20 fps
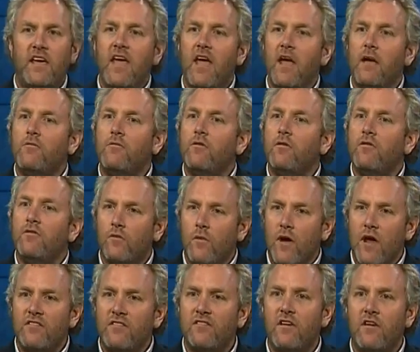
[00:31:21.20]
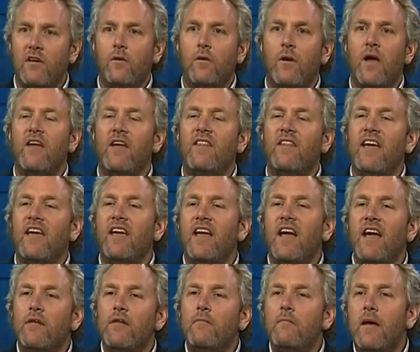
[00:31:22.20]
They came to his rescue, and
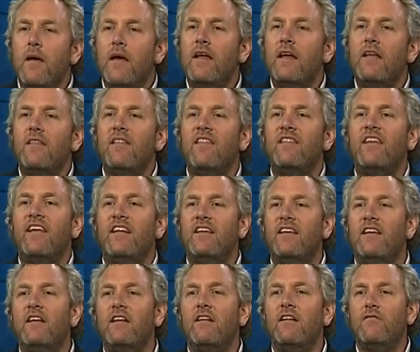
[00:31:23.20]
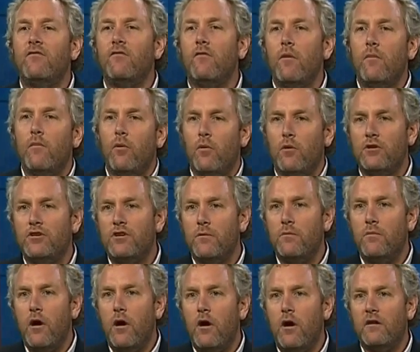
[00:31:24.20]
they admitted that they did it for
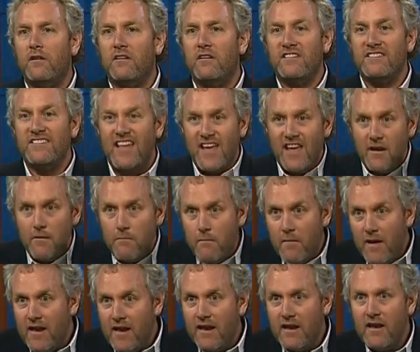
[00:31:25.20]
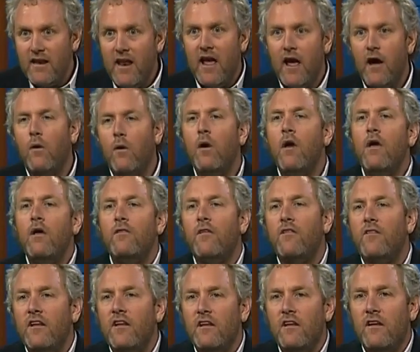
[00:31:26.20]
abortion politics. They admit it now
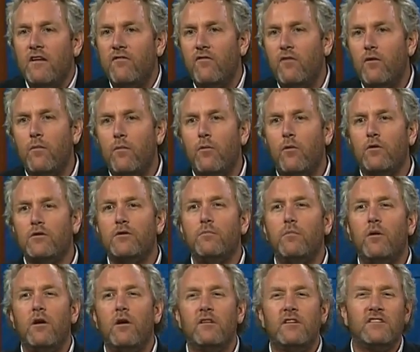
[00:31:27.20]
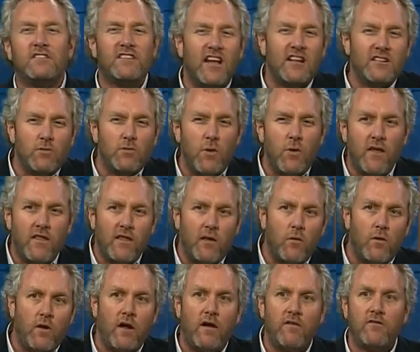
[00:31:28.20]
that they did it for abortion politics. That's why
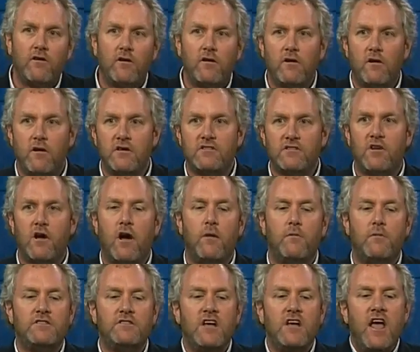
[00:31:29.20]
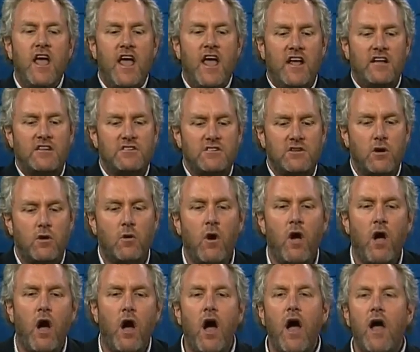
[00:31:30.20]
they went after Clarence Thomas. And
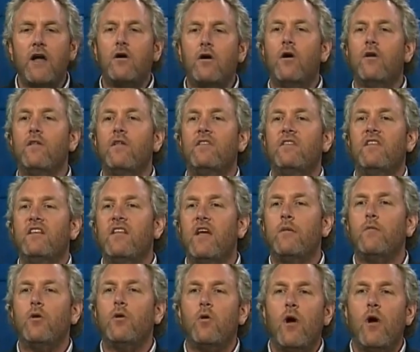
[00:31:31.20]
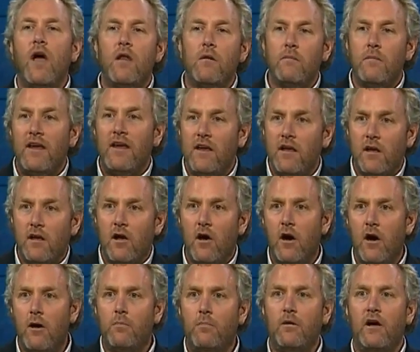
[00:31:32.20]
so I call that the Democrat media
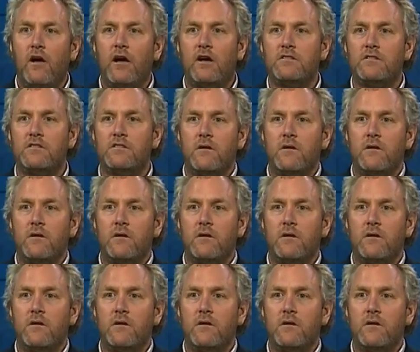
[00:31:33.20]
complex.